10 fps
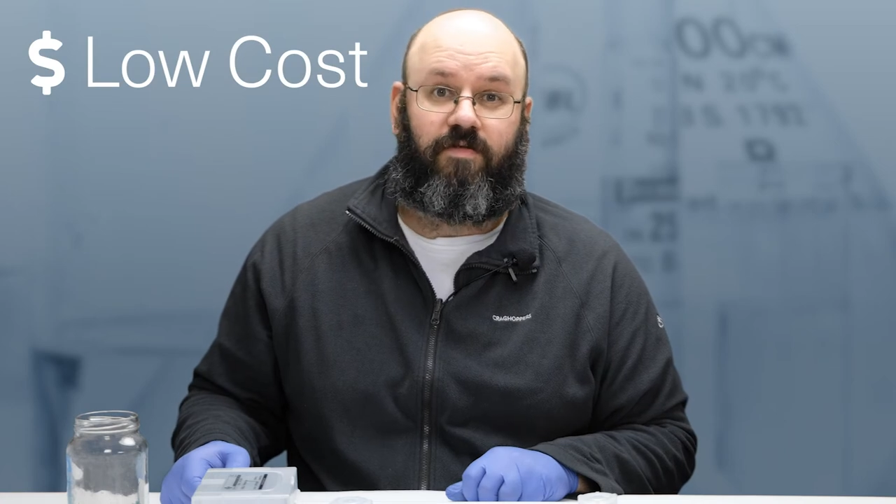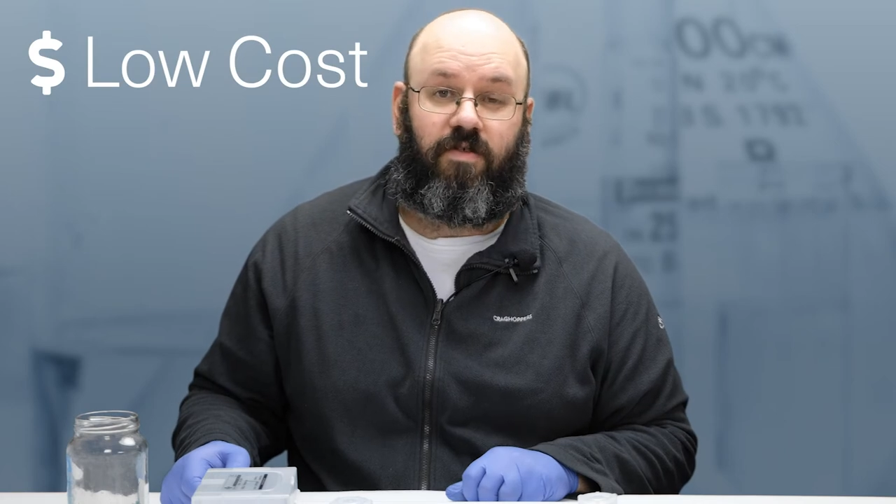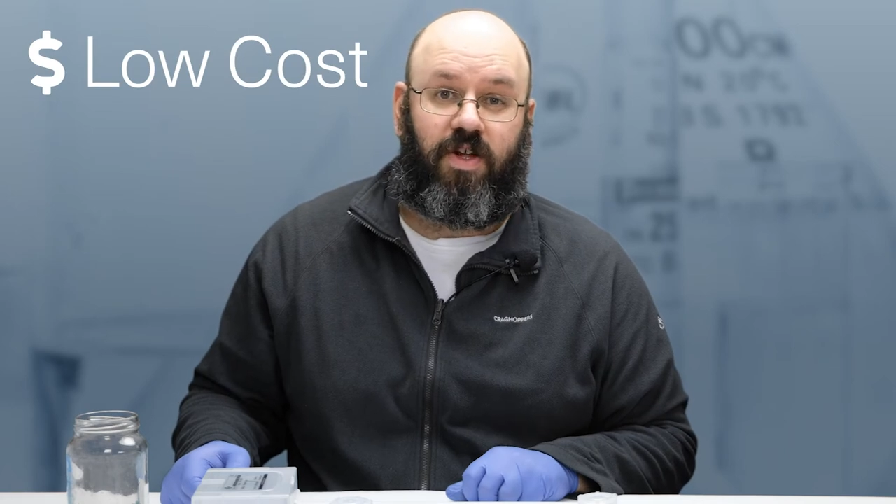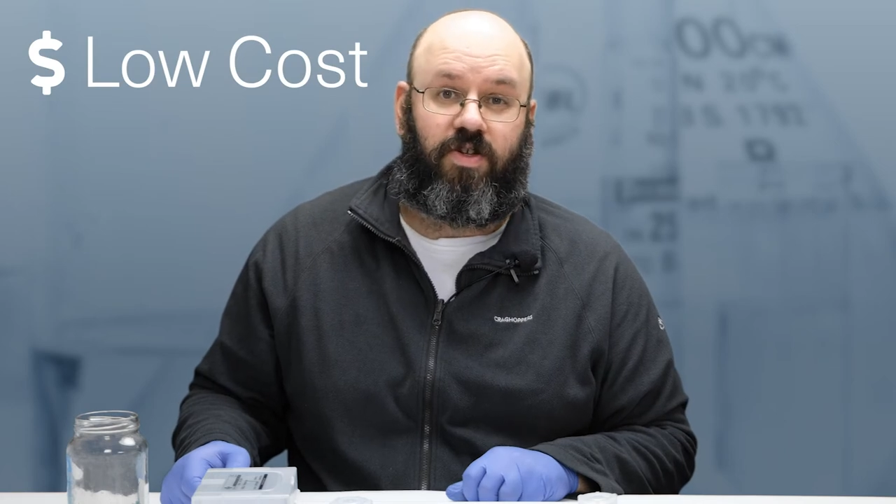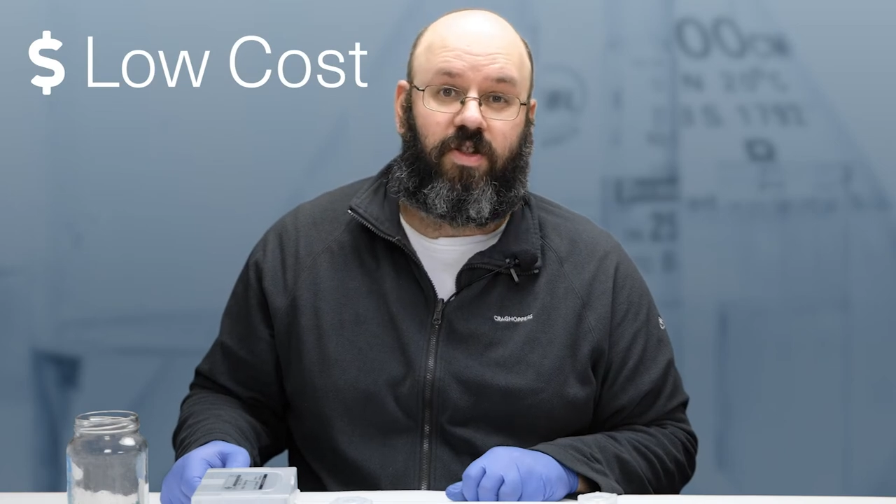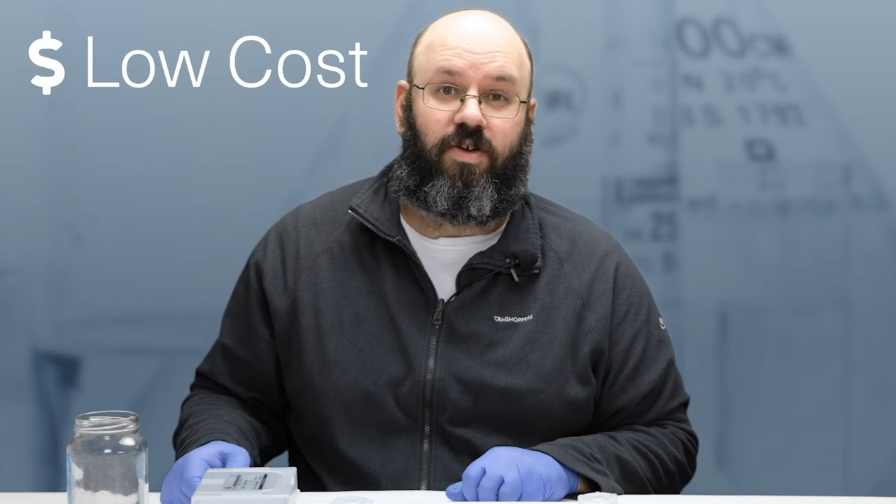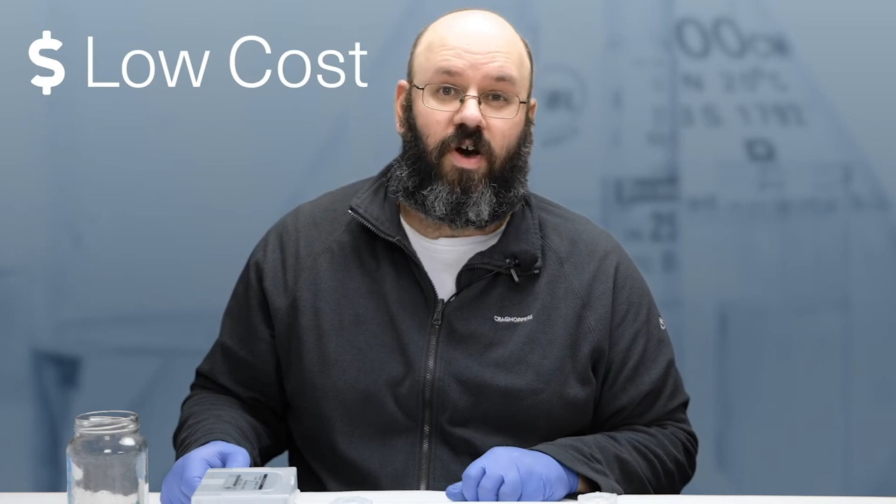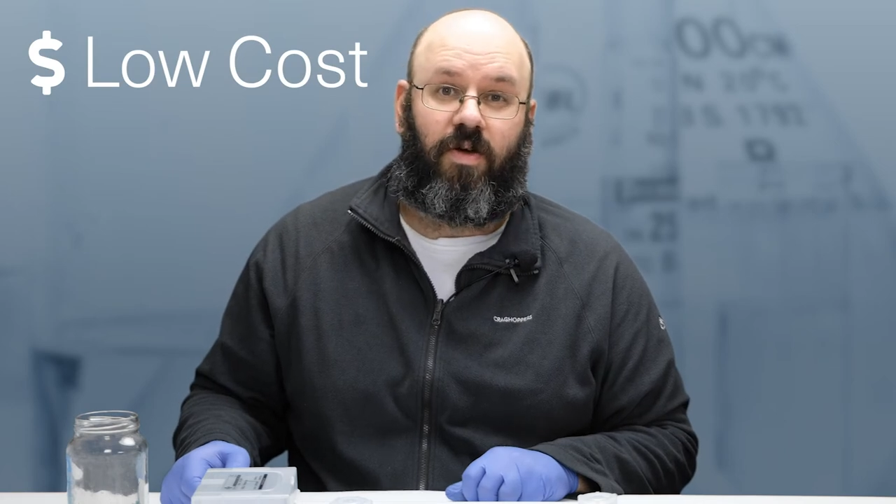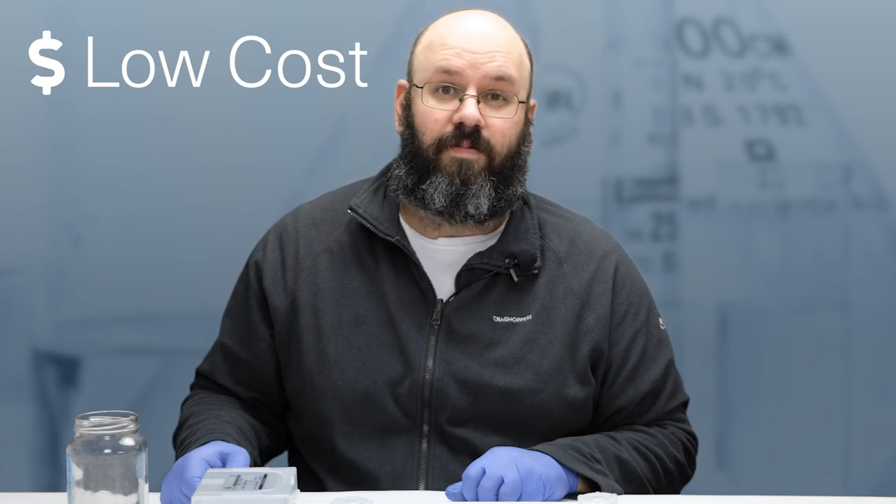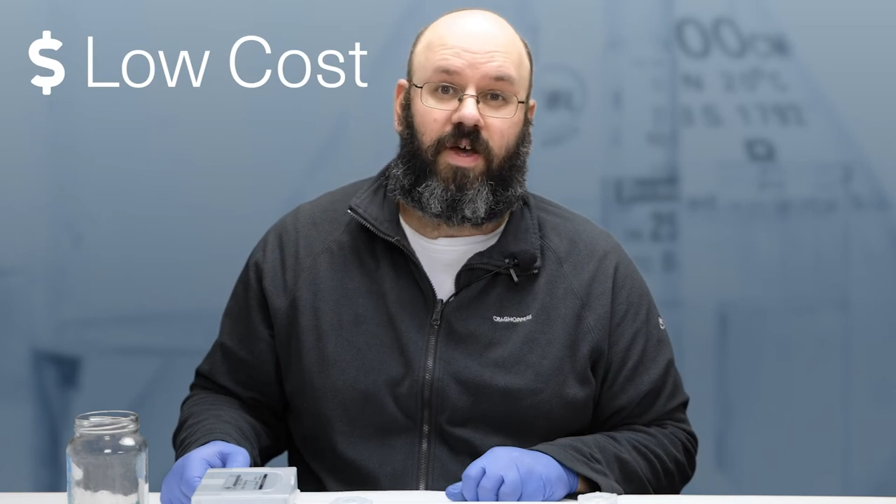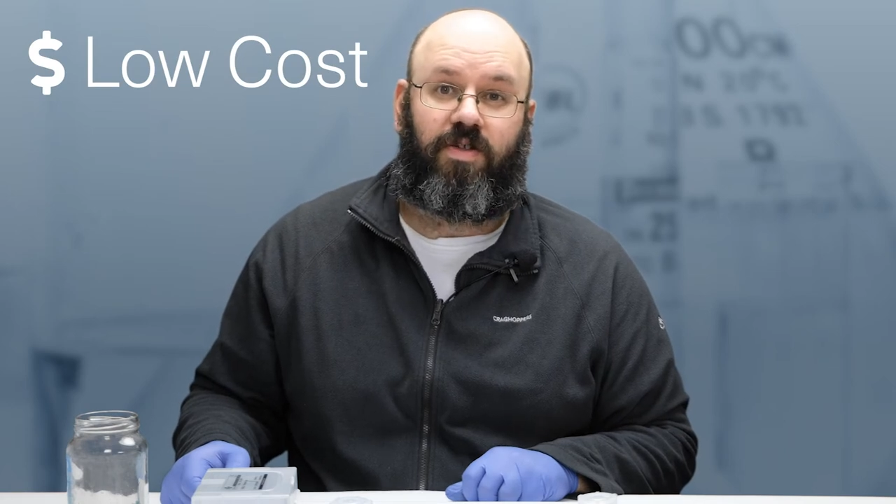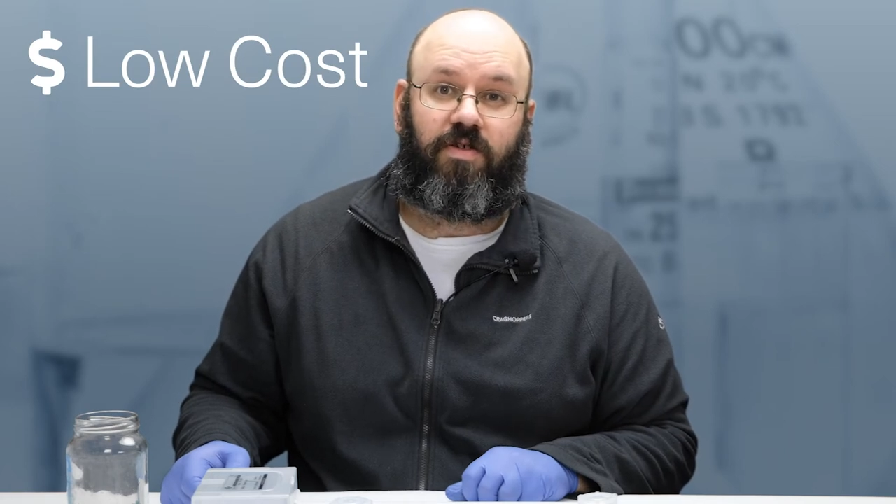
traditional column-based